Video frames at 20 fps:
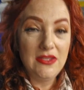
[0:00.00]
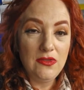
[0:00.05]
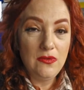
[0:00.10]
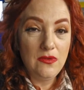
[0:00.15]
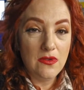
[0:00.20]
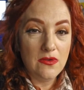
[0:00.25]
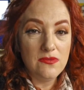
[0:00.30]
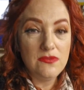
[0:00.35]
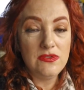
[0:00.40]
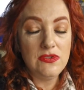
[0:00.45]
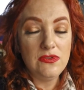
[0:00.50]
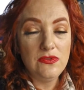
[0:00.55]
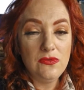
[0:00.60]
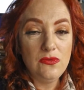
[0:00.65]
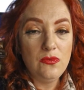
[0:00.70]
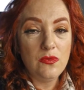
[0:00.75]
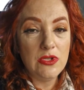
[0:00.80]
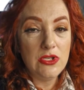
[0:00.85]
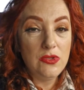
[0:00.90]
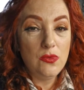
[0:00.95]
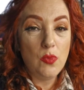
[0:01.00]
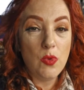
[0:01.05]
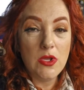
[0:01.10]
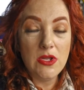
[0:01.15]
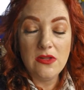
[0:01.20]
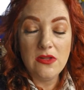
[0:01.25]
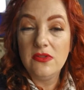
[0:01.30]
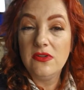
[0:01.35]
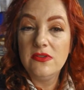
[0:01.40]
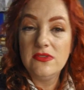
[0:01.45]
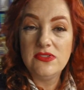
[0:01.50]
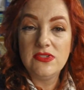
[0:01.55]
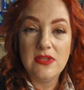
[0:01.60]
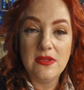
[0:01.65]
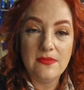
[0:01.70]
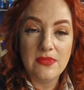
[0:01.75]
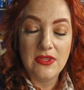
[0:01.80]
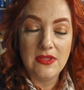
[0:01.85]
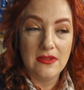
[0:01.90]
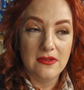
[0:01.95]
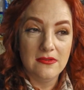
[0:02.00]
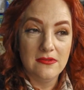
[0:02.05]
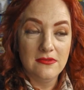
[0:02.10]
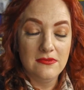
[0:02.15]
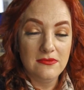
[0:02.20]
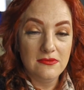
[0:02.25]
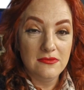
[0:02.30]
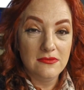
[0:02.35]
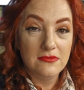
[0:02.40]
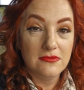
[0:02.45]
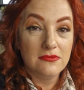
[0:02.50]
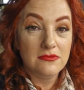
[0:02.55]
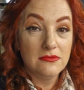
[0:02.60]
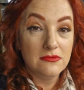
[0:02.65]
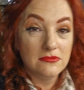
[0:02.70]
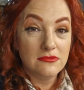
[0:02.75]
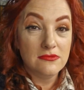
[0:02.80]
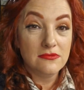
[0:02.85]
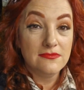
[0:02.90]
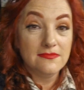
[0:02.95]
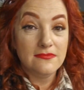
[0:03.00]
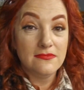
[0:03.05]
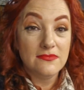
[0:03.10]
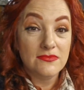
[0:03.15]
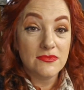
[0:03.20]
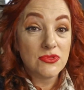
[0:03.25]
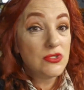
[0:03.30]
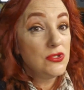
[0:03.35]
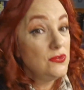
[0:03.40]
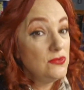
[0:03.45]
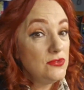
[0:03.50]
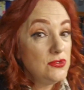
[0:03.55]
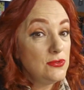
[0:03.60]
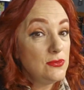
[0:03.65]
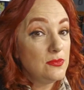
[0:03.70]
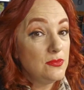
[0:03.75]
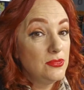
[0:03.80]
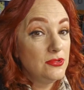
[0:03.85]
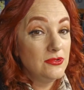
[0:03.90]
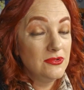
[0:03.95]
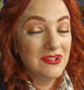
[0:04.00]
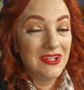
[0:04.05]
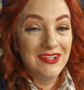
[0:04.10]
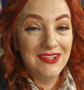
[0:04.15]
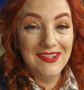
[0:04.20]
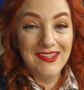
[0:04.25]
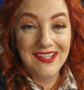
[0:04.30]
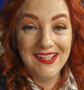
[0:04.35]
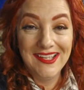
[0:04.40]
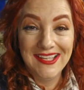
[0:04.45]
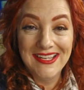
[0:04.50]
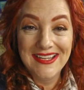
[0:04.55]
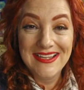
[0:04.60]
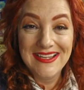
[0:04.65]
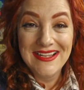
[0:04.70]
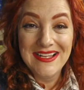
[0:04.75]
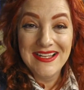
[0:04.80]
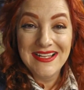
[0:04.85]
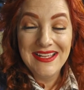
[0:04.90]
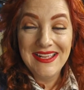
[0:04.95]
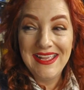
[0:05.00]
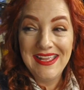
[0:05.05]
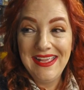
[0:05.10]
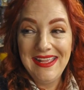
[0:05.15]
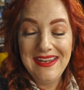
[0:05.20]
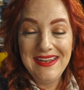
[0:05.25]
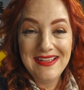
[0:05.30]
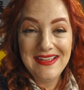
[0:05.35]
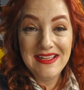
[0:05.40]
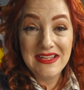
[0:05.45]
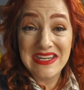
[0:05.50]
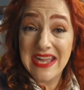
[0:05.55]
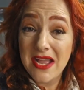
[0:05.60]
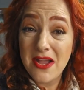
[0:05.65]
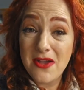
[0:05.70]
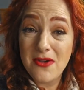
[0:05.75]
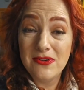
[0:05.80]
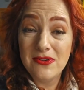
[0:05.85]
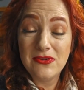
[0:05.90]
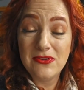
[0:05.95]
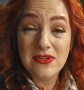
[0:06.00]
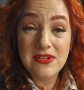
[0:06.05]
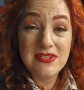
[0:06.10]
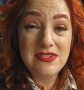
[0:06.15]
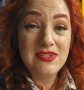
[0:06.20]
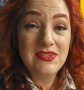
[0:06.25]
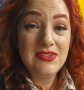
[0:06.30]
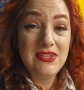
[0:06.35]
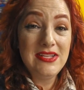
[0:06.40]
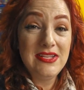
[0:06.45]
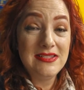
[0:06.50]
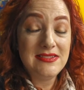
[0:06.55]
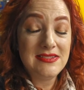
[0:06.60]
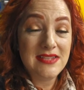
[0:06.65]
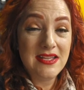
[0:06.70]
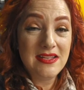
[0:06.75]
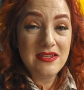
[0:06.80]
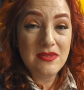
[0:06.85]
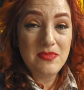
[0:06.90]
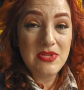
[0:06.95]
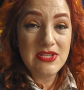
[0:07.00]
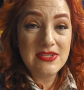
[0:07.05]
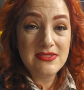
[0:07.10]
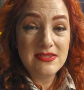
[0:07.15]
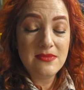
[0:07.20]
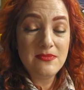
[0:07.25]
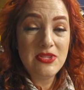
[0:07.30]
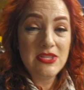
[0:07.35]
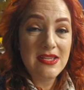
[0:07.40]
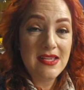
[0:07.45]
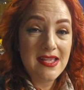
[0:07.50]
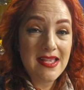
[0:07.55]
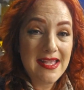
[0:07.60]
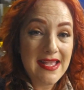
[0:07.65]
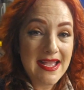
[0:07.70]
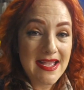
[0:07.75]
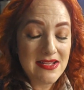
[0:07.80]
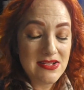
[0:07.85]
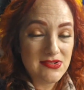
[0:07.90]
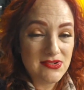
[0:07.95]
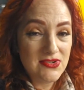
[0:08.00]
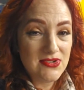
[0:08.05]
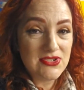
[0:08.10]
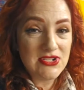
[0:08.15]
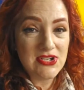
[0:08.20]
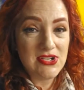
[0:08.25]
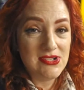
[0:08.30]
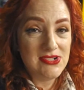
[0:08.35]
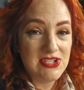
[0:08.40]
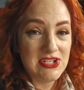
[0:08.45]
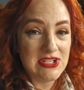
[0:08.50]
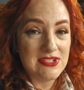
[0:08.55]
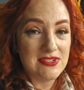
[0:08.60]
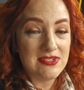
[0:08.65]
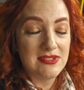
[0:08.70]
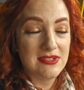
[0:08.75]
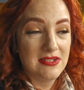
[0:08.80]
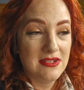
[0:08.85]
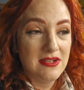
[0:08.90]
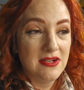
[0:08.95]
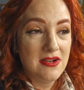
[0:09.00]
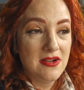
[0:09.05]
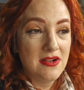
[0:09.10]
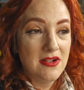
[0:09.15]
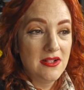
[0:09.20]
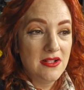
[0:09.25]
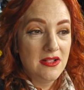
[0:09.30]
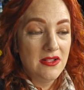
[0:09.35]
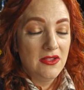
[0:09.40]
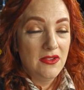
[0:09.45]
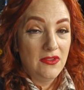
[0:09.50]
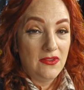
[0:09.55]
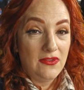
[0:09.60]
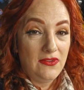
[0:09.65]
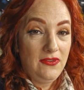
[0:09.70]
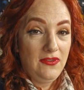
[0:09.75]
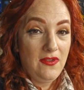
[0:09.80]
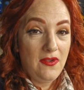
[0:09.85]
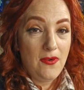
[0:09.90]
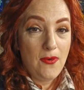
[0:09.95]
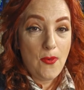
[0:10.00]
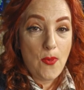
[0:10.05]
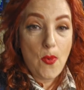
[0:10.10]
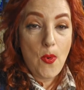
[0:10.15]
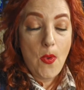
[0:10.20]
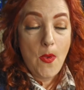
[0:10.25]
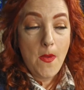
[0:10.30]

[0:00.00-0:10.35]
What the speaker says: go to when you want to learn something? It's YouTube. And now increasingly it's getting to be some of the AI search engines. So